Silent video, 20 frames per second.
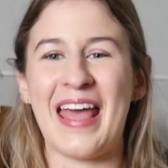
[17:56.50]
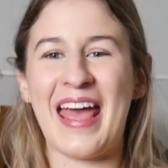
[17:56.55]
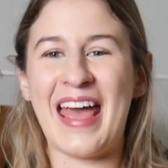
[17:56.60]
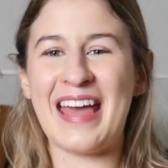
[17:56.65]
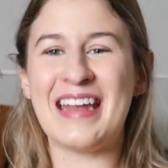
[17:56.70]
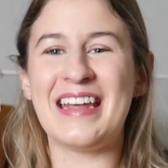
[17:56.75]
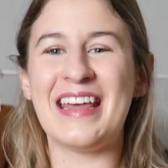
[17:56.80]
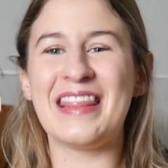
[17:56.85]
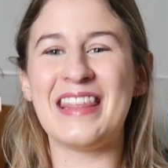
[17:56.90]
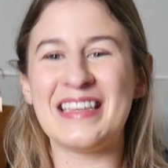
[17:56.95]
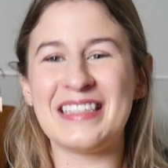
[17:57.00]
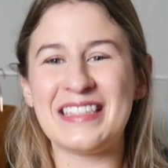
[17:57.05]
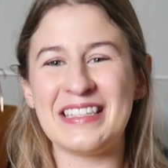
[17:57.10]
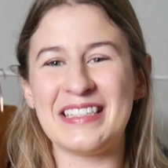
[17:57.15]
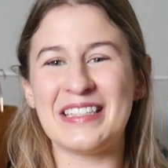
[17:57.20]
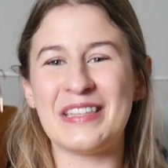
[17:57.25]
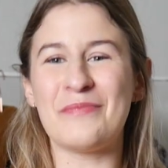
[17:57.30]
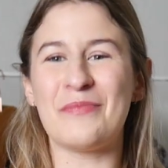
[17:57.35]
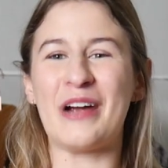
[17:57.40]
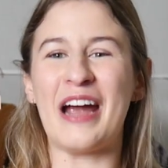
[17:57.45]
And this
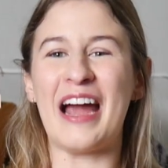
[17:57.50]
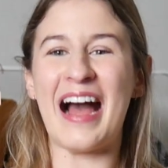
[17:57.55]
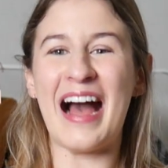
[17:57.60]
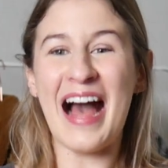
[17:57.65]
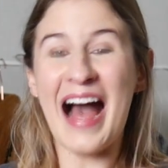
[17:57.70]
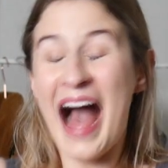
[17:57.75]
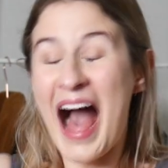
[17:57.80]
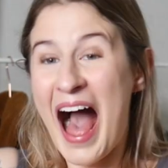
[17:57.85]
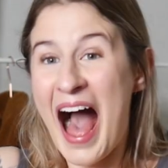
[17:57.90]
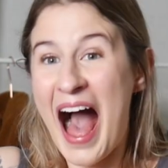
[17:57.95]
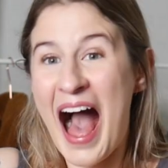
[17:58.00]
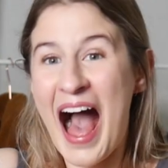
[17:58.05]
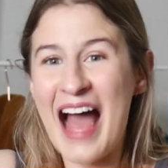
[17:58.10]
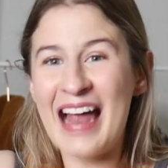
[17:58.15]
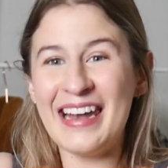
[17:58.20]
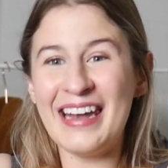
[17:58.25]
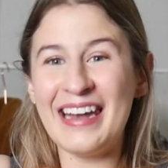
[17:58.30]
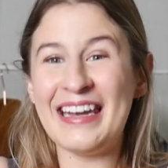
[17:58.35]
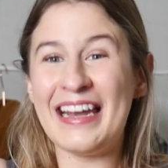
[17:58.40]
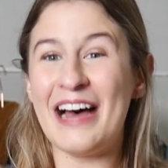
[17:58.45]
is the bra.
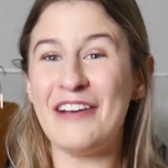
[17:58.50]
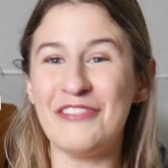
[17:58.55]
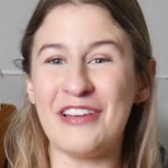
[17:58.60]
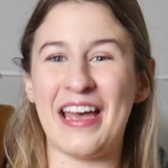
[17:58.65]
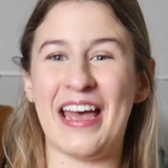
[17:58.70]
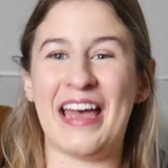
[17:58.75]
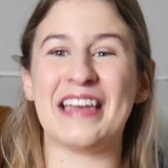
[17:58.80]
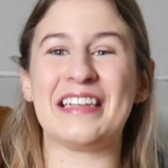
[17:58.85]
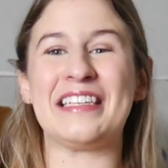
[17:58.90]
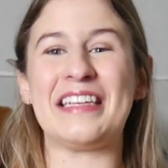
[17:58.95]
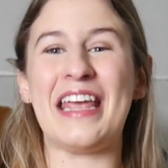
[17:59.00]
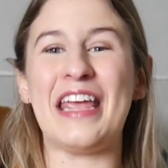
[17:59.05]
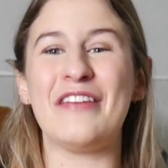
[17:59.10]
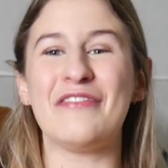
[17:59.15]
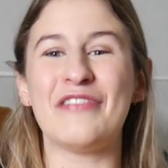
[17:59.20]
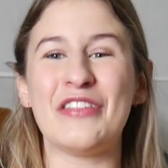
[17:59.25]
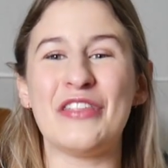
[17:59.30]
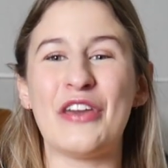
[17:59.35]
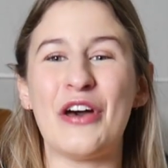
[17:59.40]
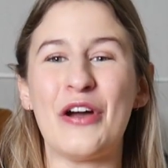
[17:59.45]
I love it!
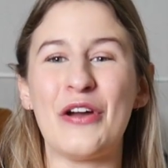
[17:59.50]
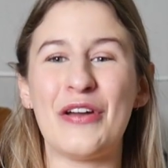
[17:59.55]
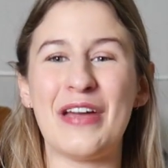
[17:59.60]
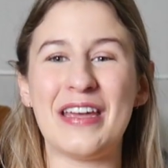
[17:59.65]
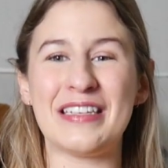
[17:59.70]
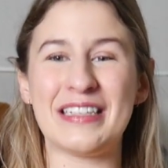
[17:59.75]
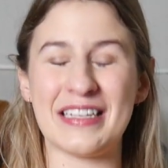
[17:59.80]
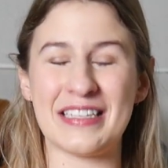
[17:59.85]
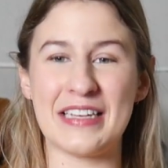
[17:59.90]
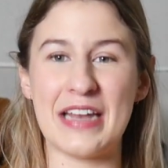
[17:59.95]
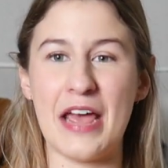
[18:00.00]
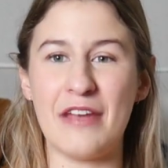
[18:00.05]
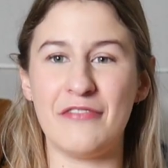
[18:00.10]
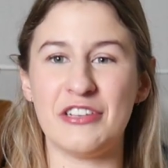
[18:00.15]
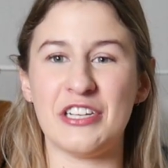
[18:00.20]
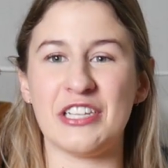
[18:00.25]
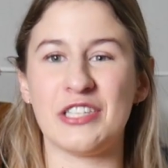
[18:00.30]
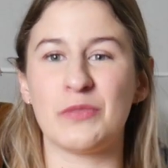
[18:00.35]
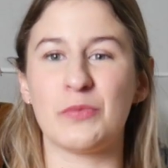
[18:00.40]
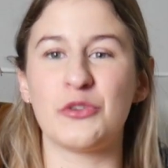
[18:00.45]
Even though it doesn't have
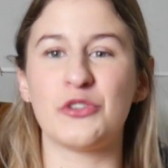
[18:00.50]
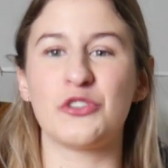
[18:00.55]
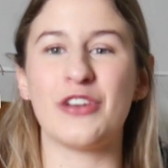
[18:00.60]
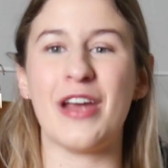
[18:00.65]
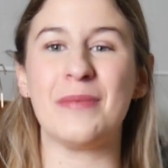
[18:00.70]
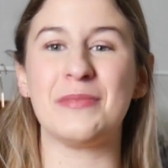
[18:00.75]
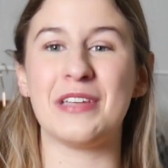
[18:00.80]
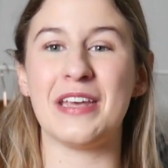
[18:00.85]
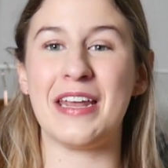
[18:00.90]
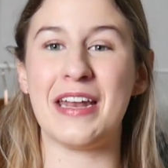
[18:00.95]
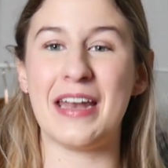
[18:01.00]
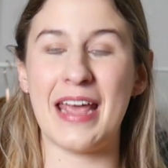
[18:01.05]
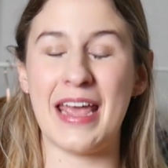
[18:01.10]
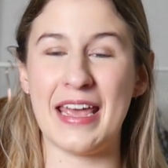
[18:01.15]
adjustable straps, it